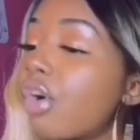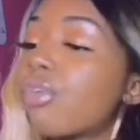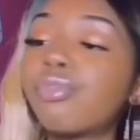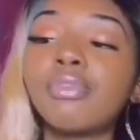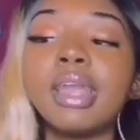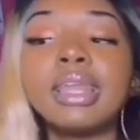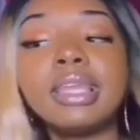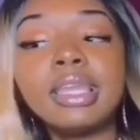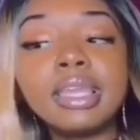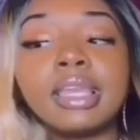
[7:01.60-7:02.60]

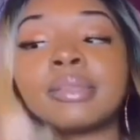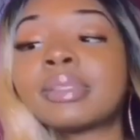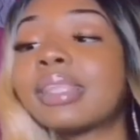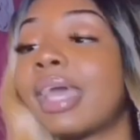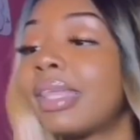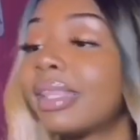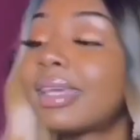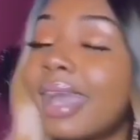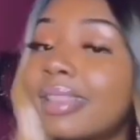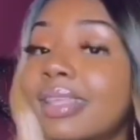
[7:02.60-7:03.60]
already. Like,
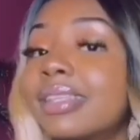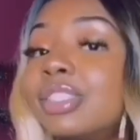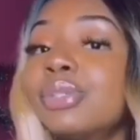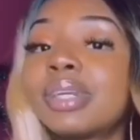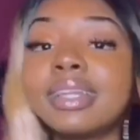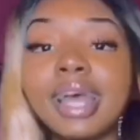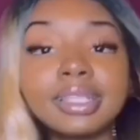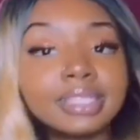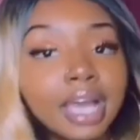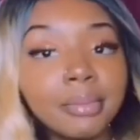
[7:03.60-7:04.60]
look at this. You
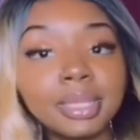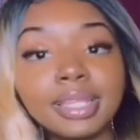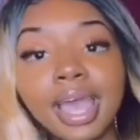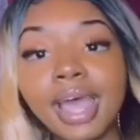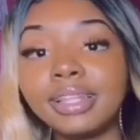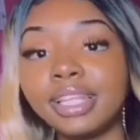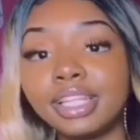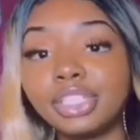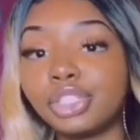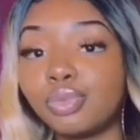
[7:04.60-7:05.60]
cannot tell me that I
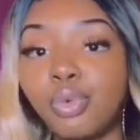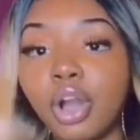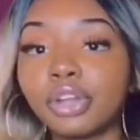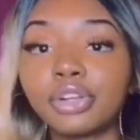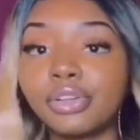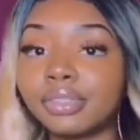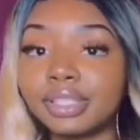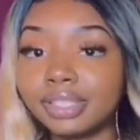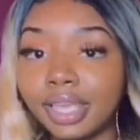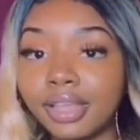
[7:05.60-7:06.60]
didn't just wand curl
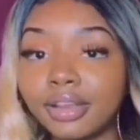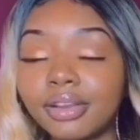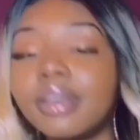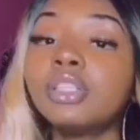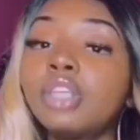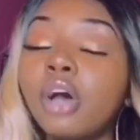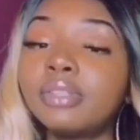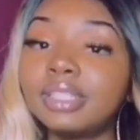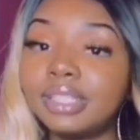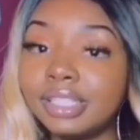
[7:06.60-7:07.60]
this hair. So
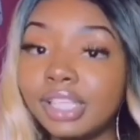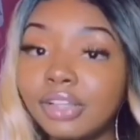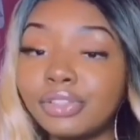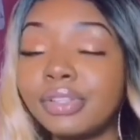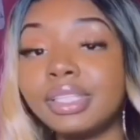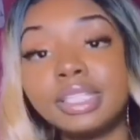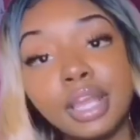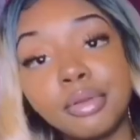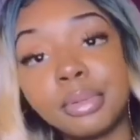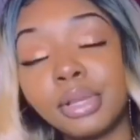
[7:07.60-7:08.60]
the details on this
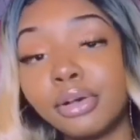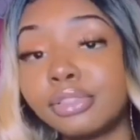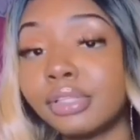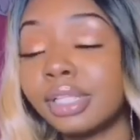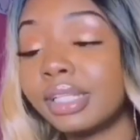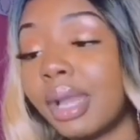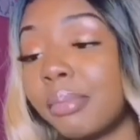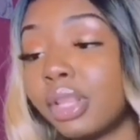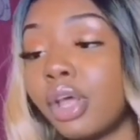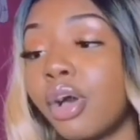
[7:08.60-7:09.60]
hair we also link
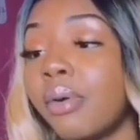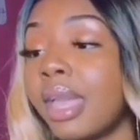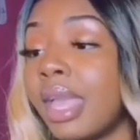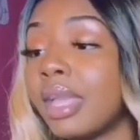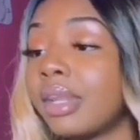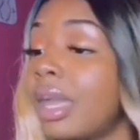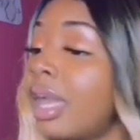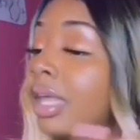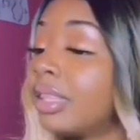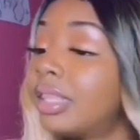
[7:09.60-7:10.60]
down below, and
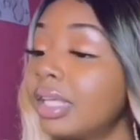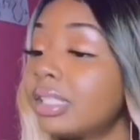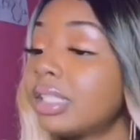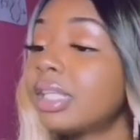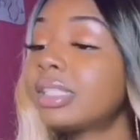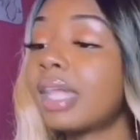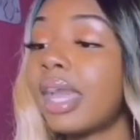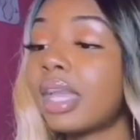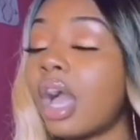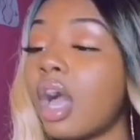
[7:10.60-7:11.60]
this is
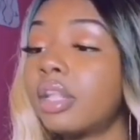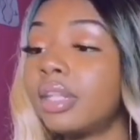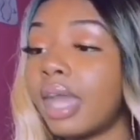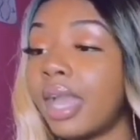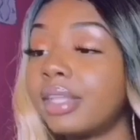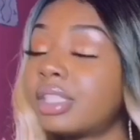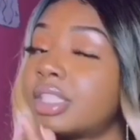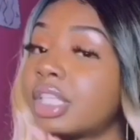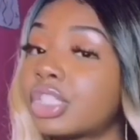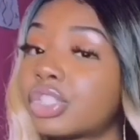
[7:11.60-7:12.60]
like a nice
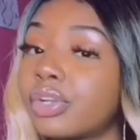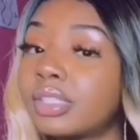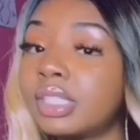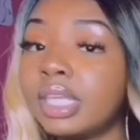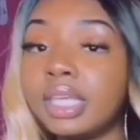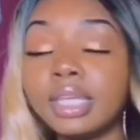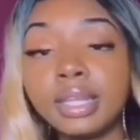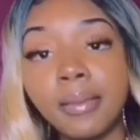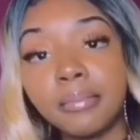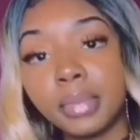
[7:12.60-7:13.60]

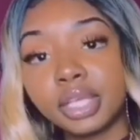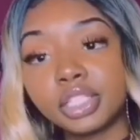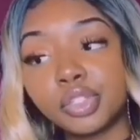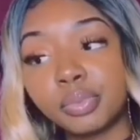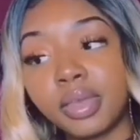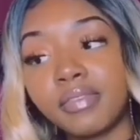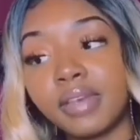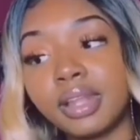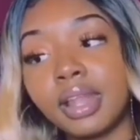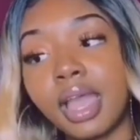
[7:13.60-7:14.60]
613 mixed with
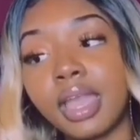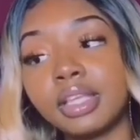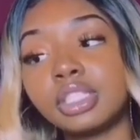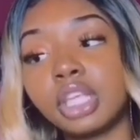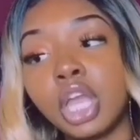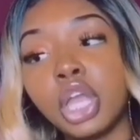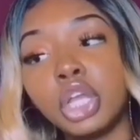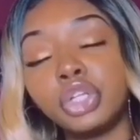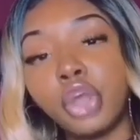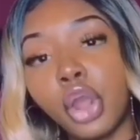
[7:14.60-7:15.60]
a nice
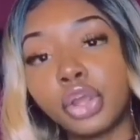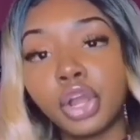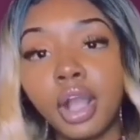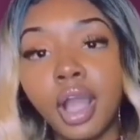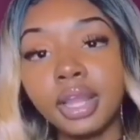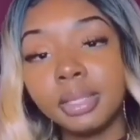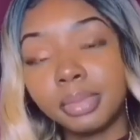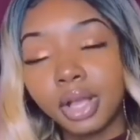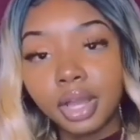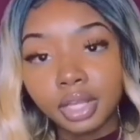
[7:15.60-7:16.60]
darker honey
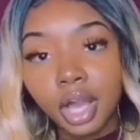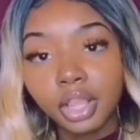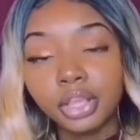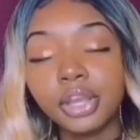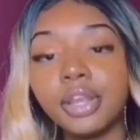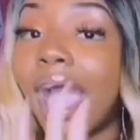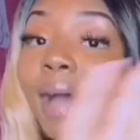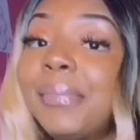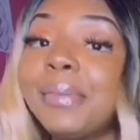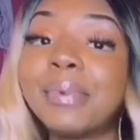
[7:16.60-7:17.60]
blonde color.
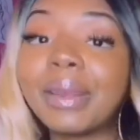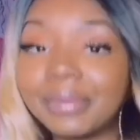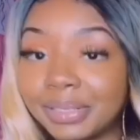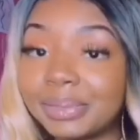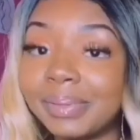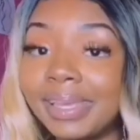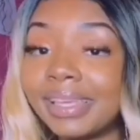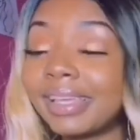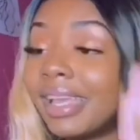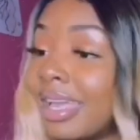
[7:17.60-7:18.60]
I'll be wearing this
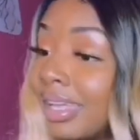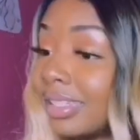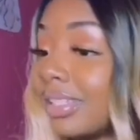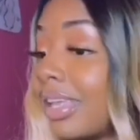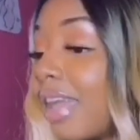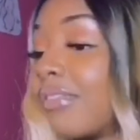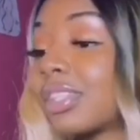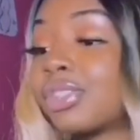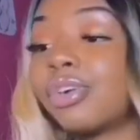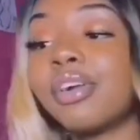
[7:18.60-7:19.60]
wig. So yeah,
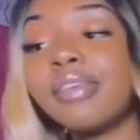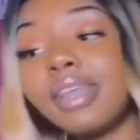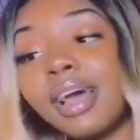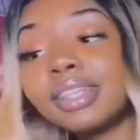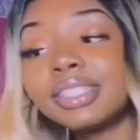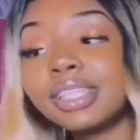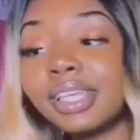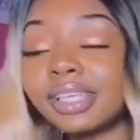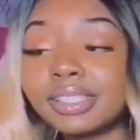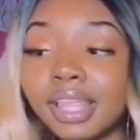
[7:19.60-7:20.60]
Victoria, she
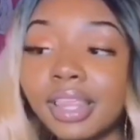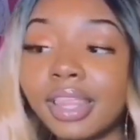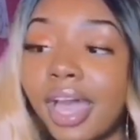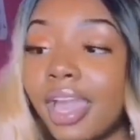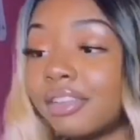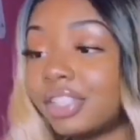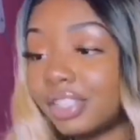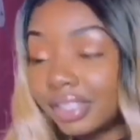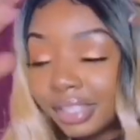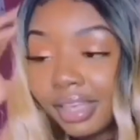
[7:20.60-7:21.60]
is alive. She
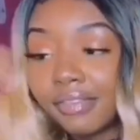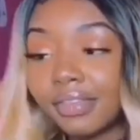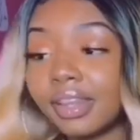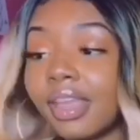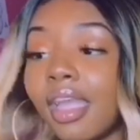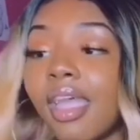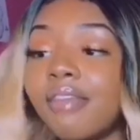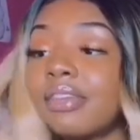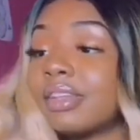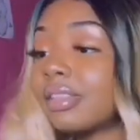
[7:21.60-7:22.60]
is giving
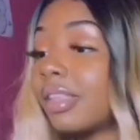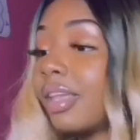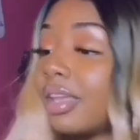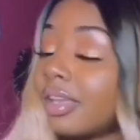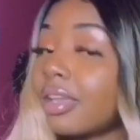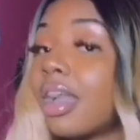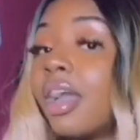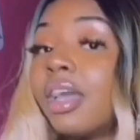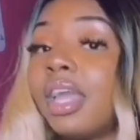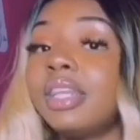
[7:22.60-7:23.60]
everything,
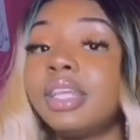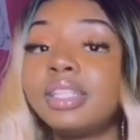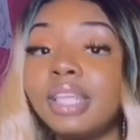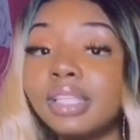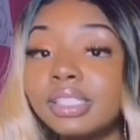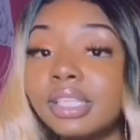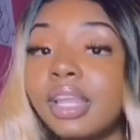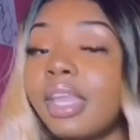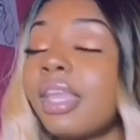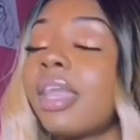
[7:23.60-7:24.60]
and the
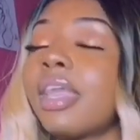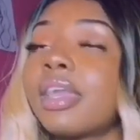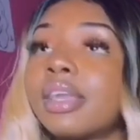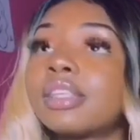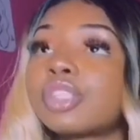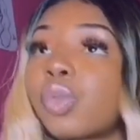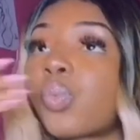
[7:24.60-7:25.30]
density is